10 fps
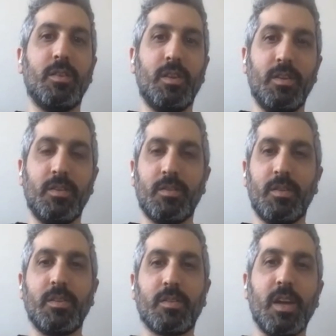
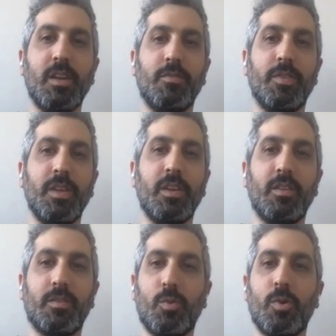is kind of
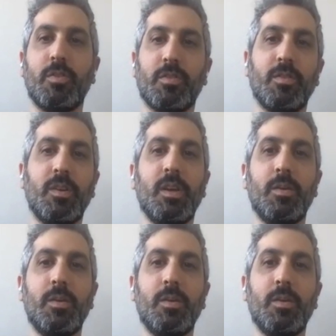the source.